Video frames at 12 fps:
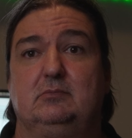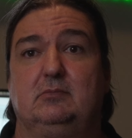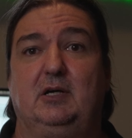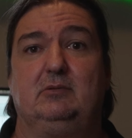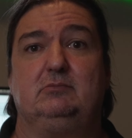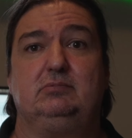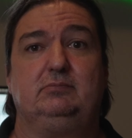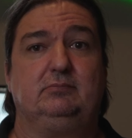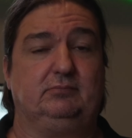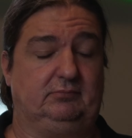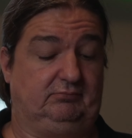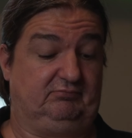Well,
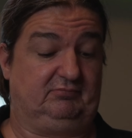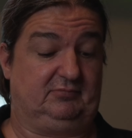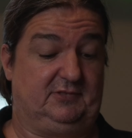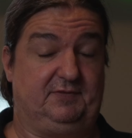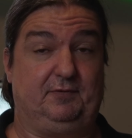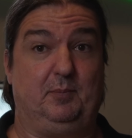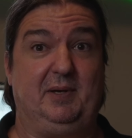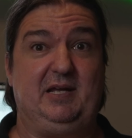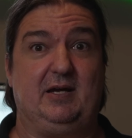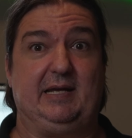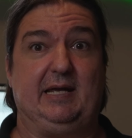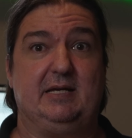it's for me,
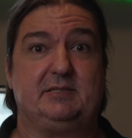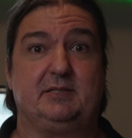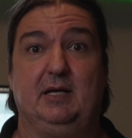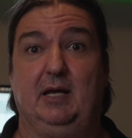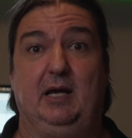I guess.